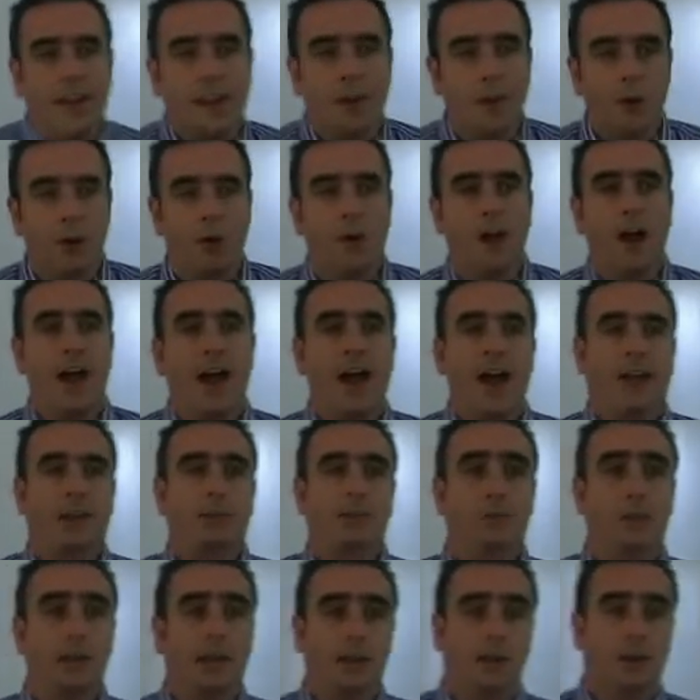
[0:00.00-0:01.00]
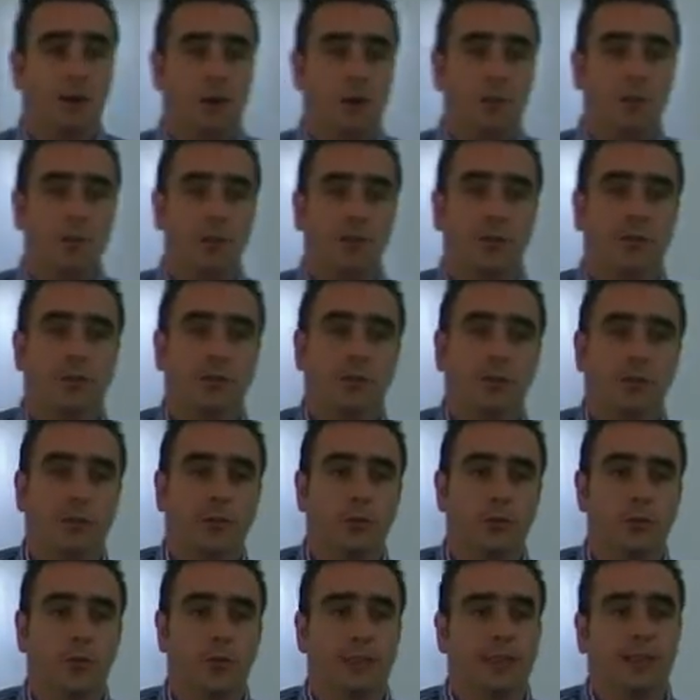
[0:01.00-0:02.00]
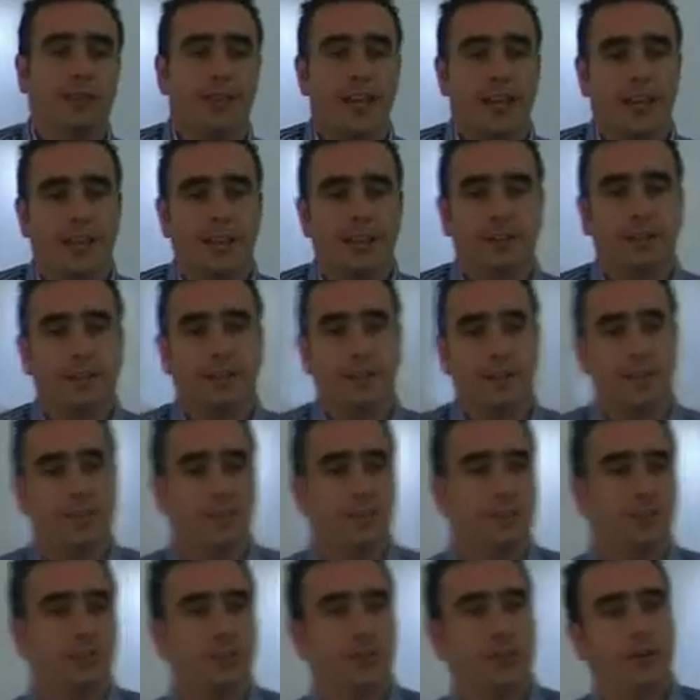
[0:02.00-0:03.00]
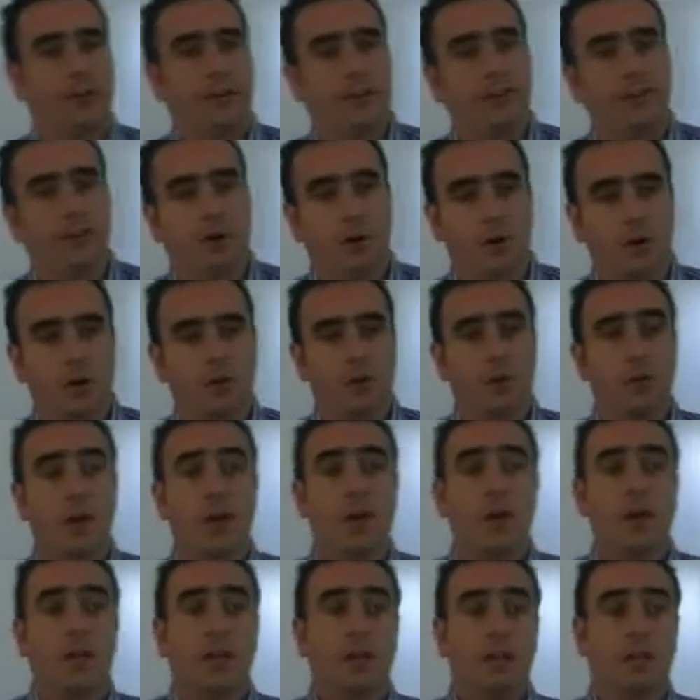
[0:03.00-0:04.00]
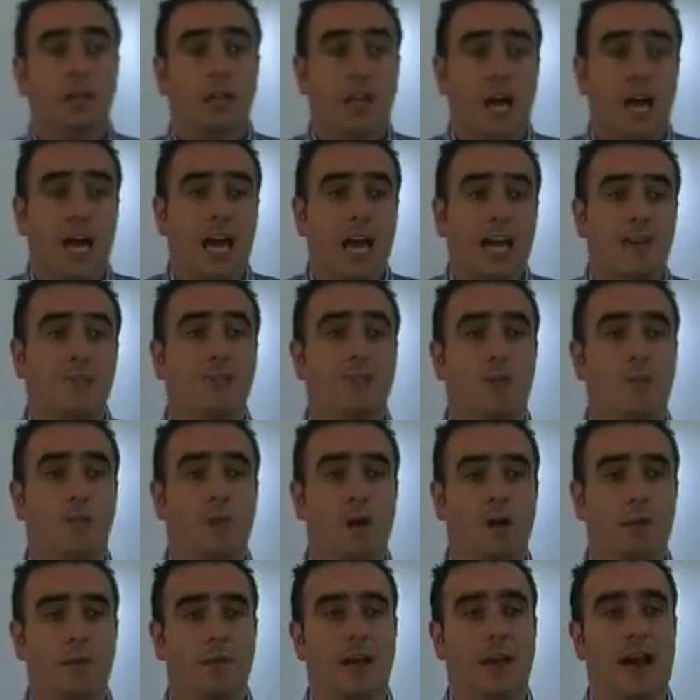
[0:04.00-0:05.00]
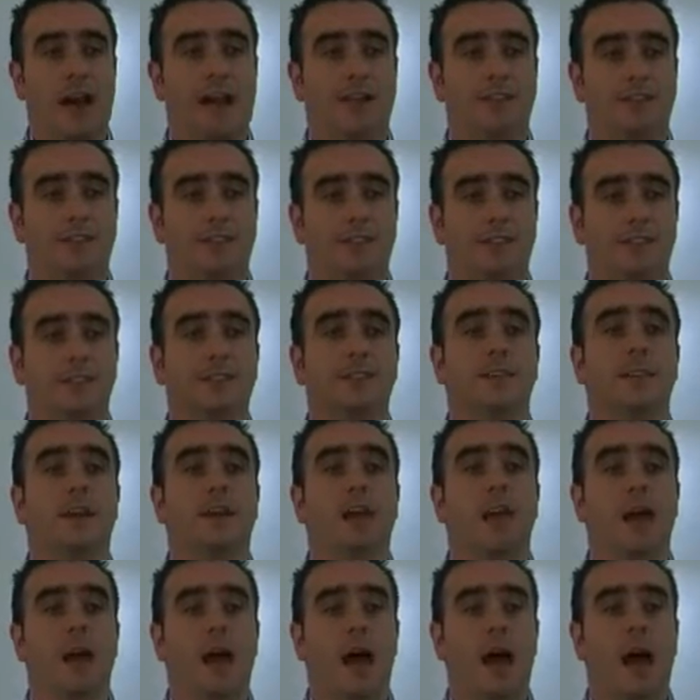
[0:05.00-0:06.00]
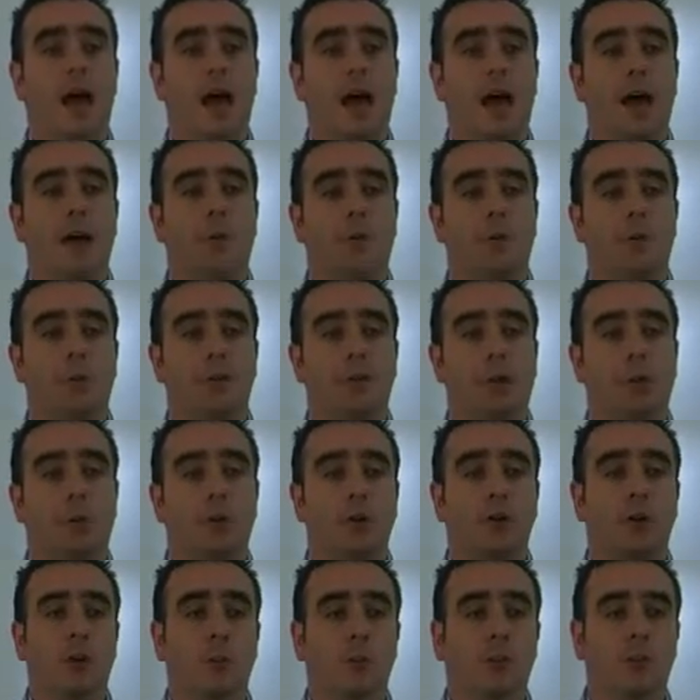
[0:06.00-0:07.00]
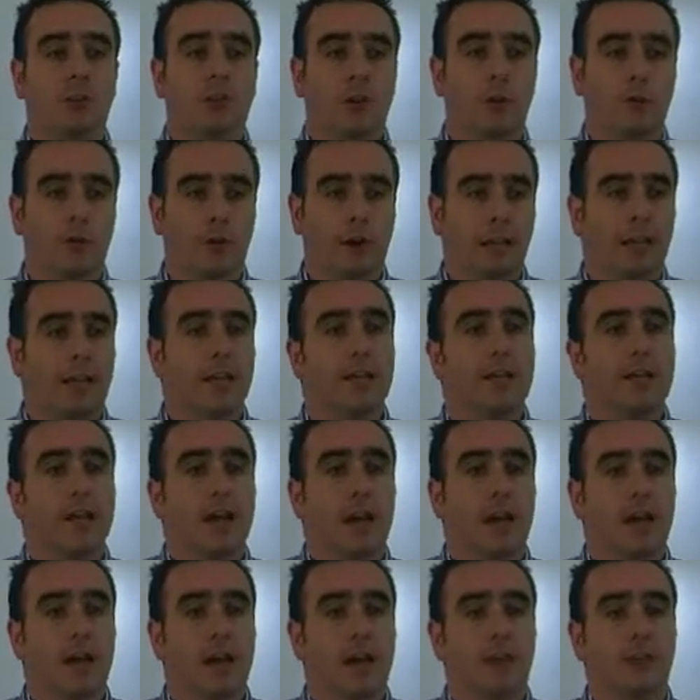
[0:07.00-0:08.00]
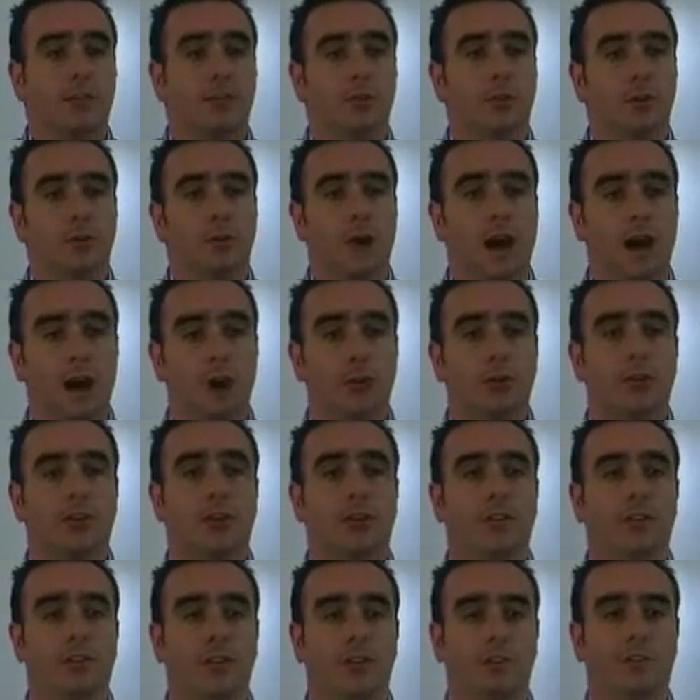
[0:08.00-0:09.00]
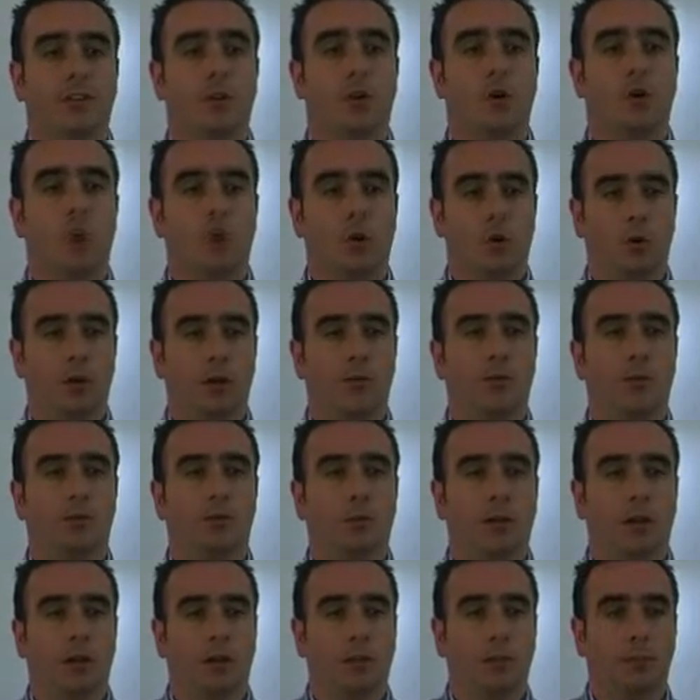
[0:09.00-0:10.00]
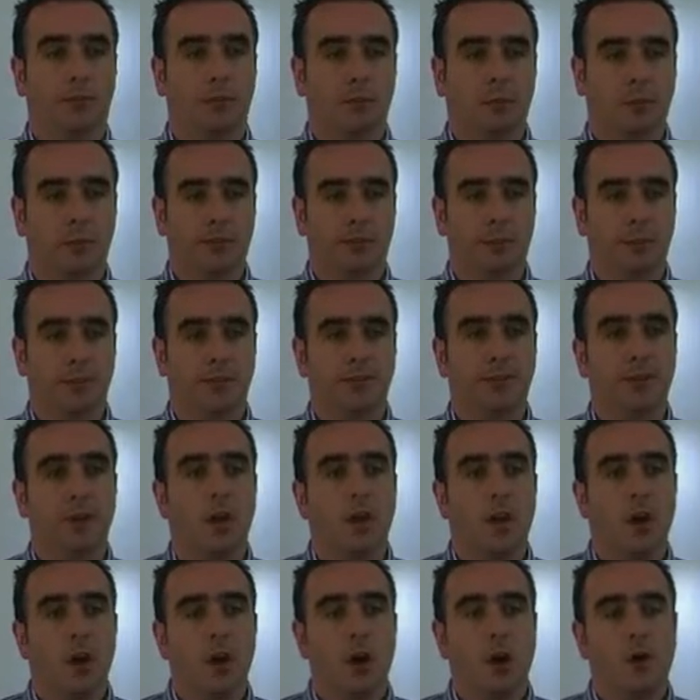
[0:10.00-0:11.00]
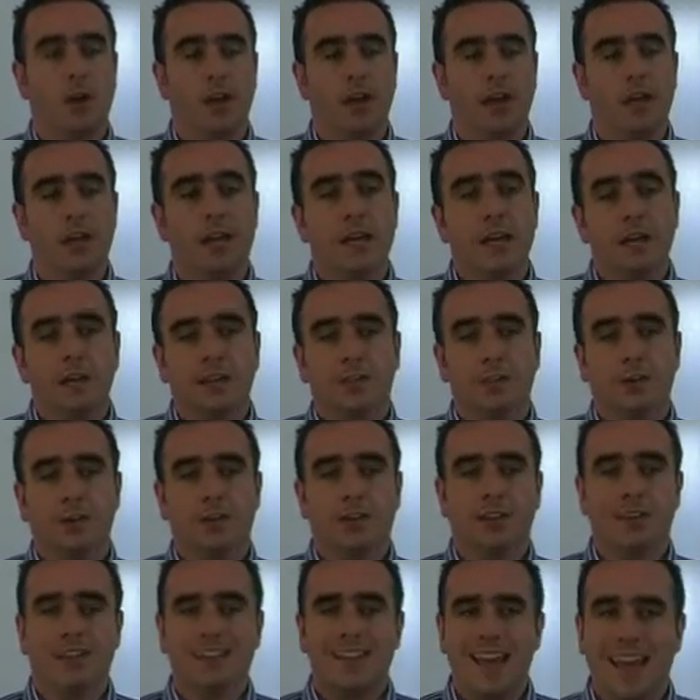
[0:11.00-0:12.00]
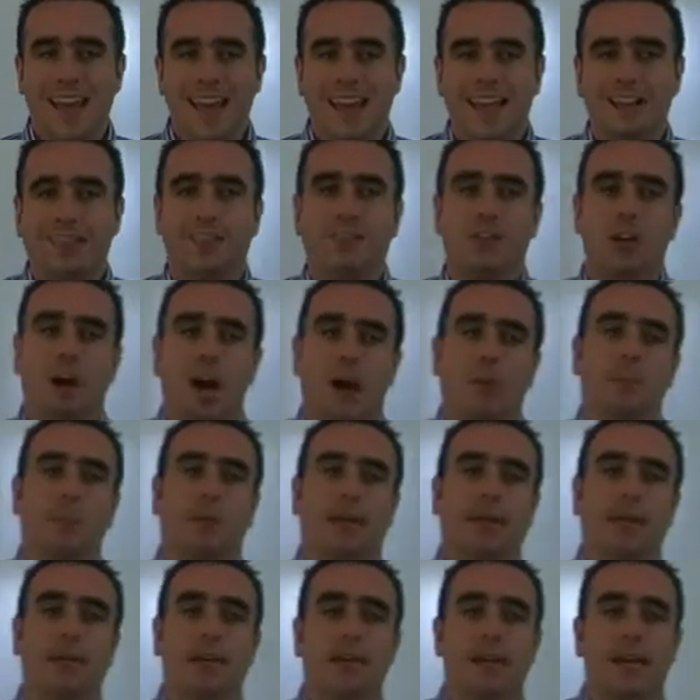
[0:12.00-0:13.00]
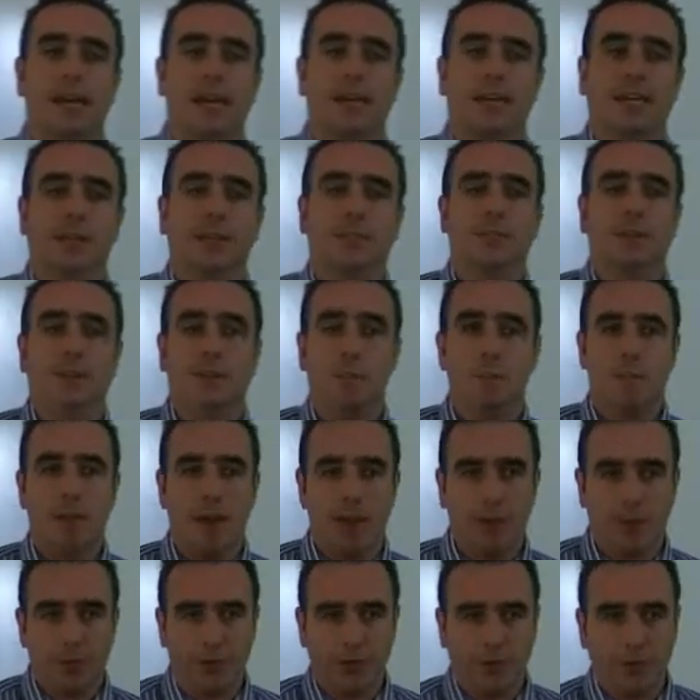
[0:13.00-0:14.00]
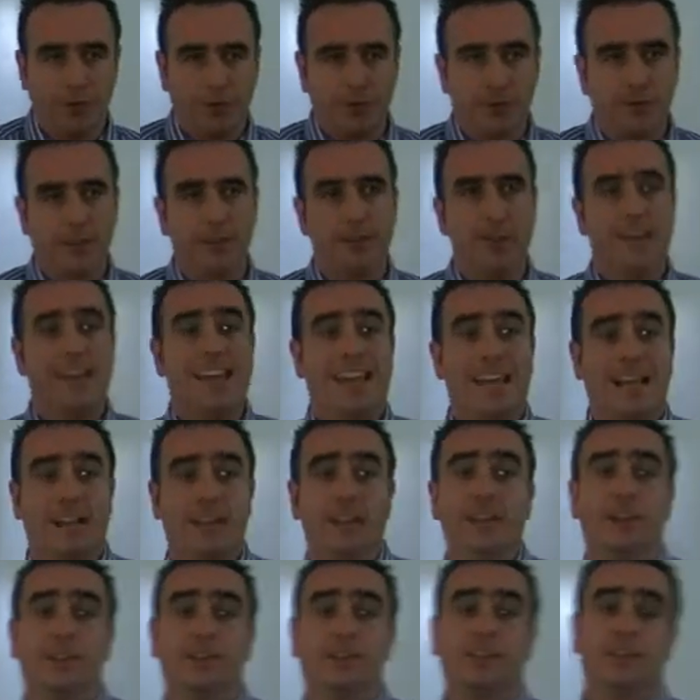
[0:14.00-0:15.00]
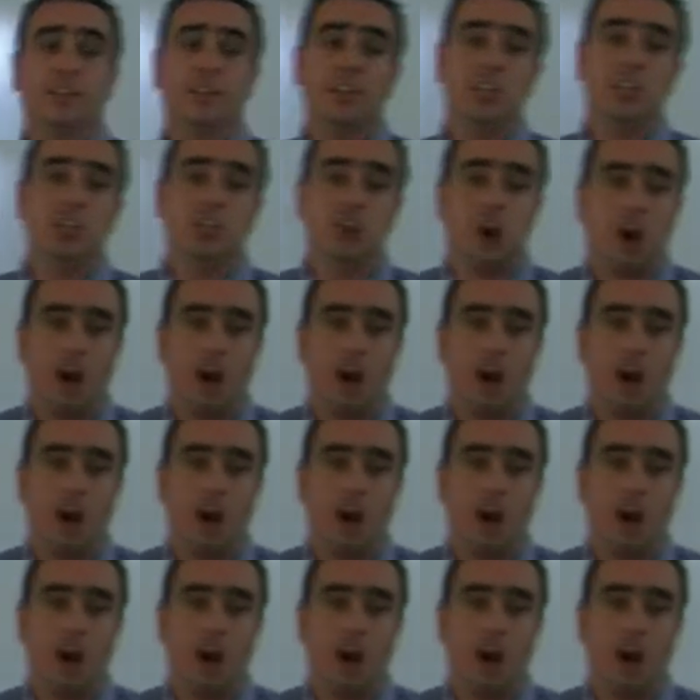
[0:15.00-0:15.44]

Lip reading: hello and welcome to the second in a series of live webcasts that we're going to be delivering throughout this course running up to Christmas. Okay, so today's topic is methods in C#.